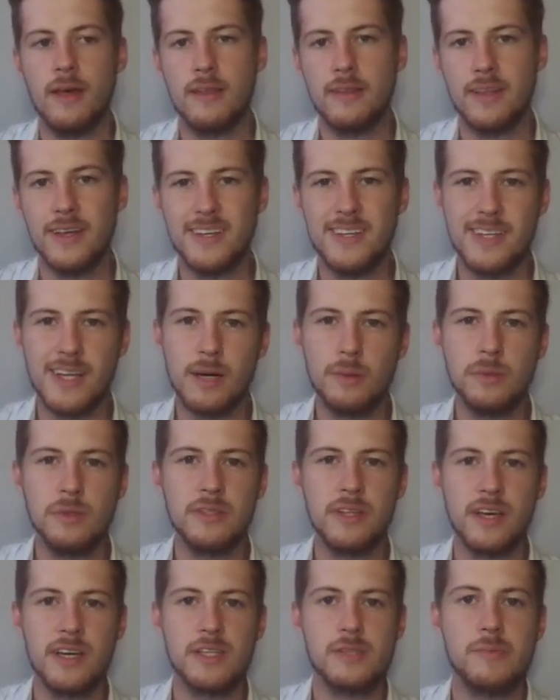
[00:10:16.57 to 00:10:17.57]
That double
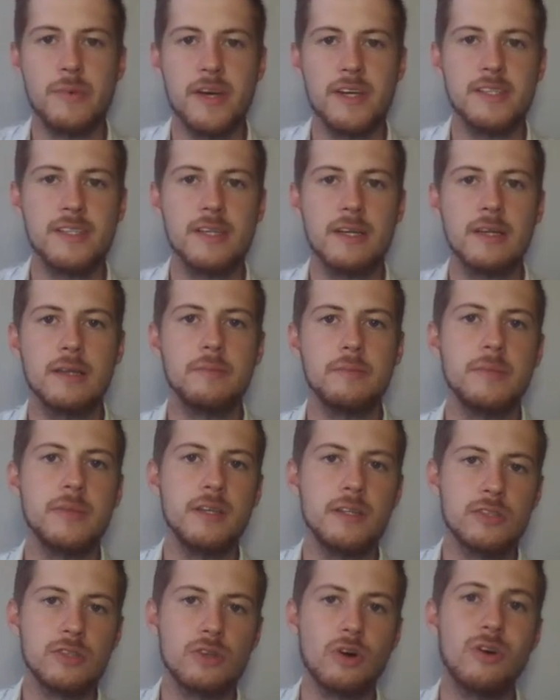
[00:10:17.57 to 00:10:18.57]
dash basically
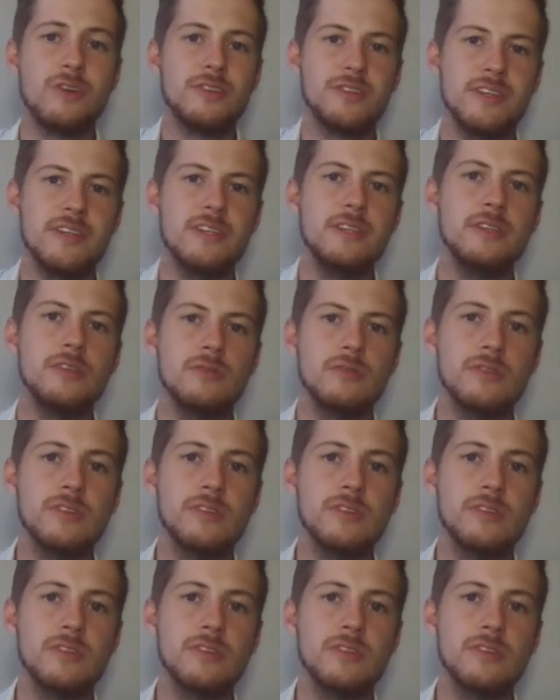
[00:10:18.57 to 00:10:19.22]
means continue